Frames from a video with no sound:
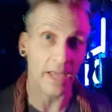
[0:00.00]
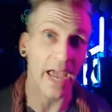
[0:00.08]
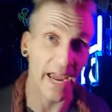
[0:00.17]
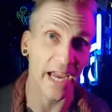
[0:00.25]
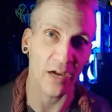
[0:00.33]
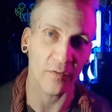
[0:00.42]

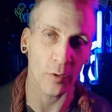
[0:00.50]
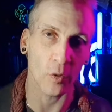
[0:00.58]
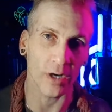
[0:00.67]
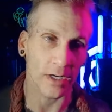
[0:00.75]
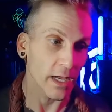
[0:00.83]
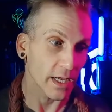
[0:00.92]
Hey
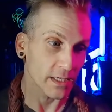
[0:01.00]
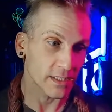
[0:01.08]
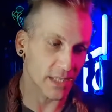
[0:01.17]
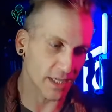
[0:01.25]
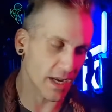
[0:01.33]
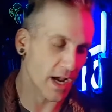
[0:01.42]
everyone,
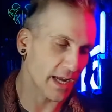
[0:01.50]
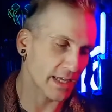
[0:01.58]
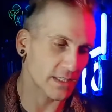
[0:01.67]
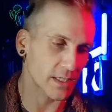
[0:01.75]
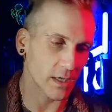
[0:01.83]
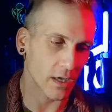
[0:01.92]

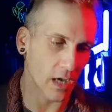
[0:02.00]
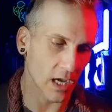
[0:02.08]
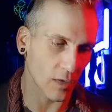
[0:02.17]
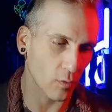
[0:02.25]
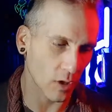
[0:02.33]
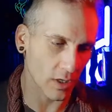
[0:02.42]
tonight
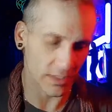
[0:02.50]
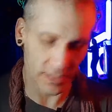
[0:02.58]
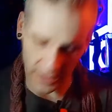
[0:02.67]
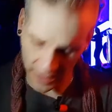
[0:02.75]
I want to